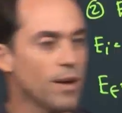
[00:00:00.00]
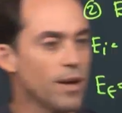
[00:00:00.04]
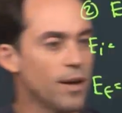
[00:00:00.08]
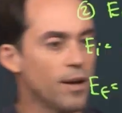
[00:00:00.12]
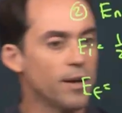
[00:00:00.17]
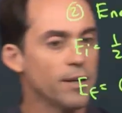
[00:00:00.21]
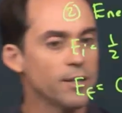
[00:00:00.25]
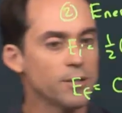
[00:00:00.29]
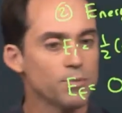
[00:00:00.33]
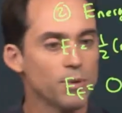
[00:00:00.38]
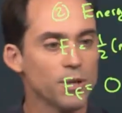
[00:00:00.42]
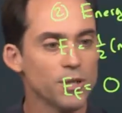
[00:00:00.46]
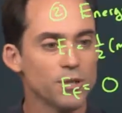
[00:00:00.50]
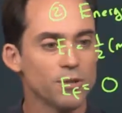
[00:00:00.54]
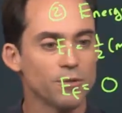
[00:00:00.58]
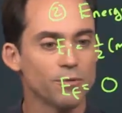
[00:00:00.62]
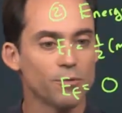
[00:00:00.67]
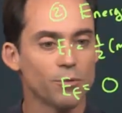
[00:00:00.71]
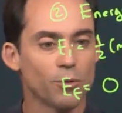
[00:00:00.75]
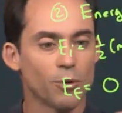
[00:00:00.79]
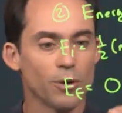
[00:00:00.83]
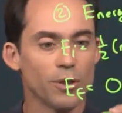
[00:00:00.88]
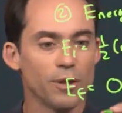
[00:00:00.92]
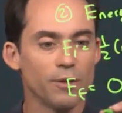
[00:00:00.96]
expression
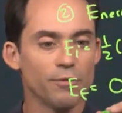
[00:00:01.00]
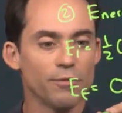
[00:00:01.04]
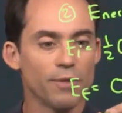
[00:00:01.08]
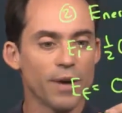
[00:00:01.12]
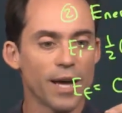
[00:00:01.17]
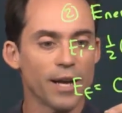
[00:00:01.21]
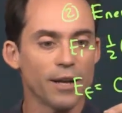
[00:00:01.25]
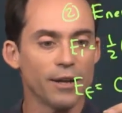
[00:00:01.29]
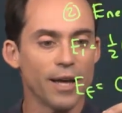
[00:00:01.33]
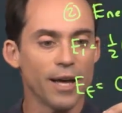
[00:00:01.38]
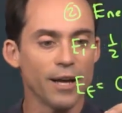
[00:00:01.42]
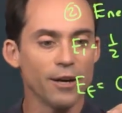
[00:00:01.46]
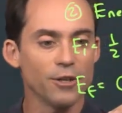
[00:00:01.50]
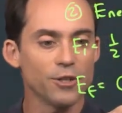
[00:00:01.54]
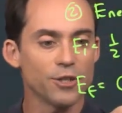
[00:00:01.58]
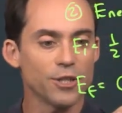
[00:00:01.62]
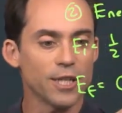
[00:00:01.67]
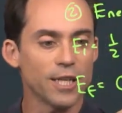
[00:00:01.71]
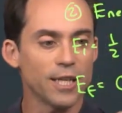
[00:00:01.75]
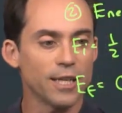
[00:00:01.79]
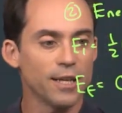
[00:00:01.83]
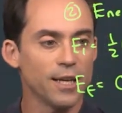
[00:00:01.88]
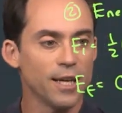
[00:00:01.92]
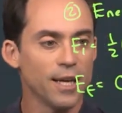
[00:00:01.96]
for the final
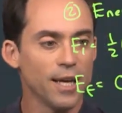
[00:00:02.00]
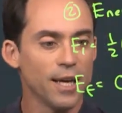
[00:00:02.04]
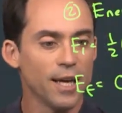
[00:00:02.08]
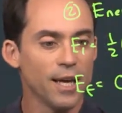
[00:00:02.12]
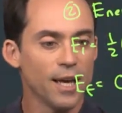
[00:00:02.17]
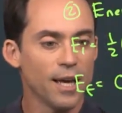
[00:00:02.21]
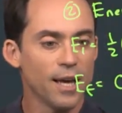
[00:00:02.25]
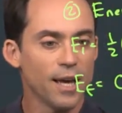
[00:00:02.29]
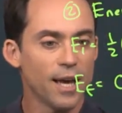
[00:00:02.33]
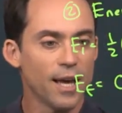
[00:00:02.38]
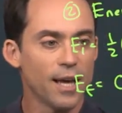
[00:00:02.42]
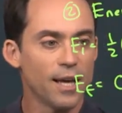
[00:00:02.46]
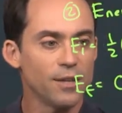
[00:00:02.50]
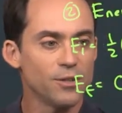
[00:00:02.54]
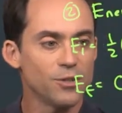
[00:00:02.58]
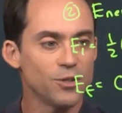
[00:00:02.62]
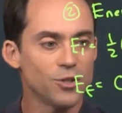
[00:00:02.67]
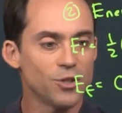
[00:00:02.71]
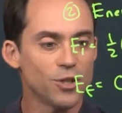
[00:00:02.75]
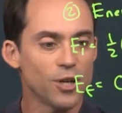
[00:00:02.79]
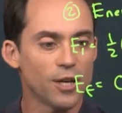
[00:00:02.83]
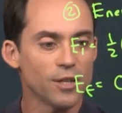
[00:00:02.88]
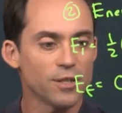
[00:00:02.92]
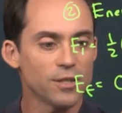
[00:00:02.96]
energy as
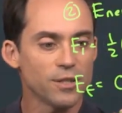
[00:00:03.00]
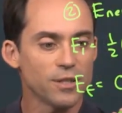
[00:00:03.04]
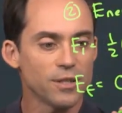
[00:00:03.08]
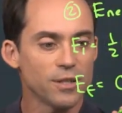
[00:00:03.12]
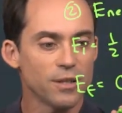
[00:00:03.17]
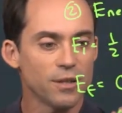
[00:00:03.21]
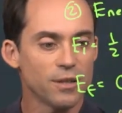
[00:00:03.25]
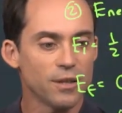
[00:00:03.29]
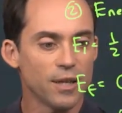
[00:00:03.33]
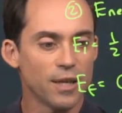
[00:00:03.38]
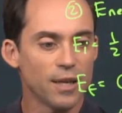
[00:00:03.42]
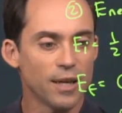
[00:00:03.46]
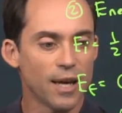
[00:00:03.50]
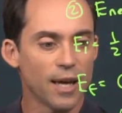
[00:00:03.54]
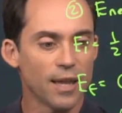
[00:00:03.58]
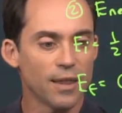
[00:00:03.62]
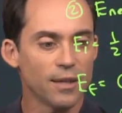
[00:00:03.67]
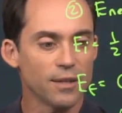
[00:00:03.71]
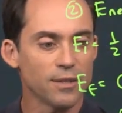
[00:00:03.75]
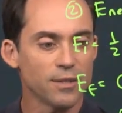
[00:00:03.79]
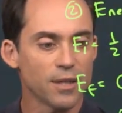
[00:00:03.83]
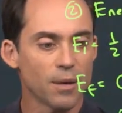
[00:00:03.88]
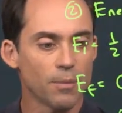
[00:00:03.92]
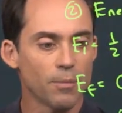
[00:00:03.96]
just, again,
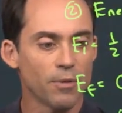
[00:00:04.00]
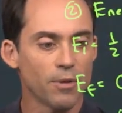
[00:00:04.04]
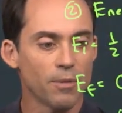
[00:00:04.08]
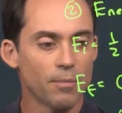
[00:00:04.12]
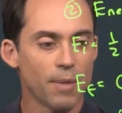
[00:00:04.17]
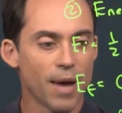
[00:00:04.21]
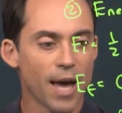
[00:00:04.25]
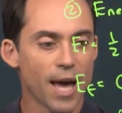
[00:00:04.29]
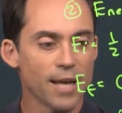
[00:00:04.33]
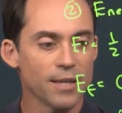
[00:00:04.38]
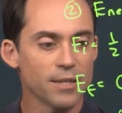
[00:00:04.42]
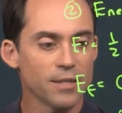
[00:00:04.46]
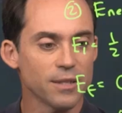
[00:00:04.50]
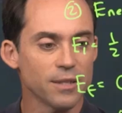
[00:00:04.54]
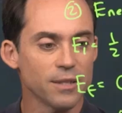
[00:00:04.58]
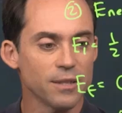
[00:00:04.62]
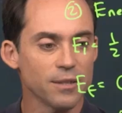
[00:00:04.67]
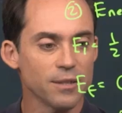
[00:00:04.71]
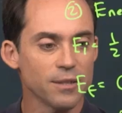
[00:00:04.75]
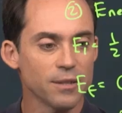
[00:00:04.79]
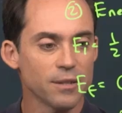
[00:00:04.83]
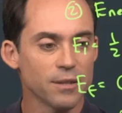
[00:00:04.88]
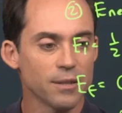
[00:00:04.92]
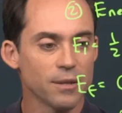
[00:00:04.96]
the sum of the
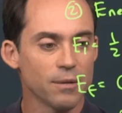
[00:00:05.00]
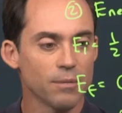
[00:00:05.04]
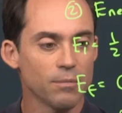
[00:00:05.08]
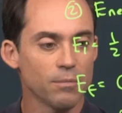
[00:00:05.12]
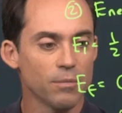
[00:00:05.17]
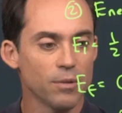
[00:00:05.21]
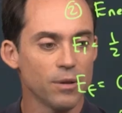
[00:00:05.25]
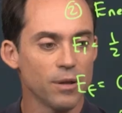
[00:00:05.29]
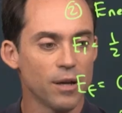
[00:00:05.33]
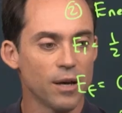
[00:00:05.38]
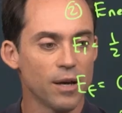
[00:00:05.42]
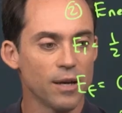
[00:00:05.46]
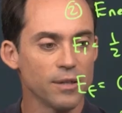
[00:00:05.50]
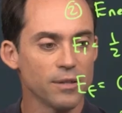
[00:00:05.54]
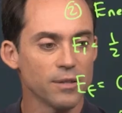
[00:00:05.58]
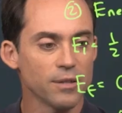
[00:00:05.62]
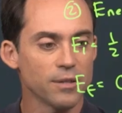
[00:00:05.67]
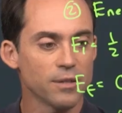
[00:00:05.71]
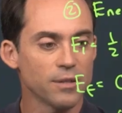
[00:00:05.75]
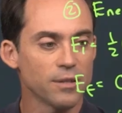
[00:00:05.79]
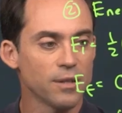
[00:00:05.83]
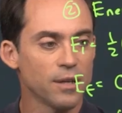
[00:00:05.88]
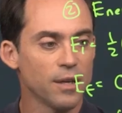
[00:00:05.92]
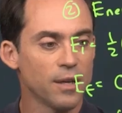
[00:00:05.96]
masses
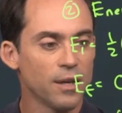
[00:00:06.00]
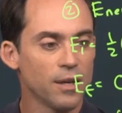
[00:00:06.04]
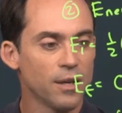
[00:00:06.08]
plus,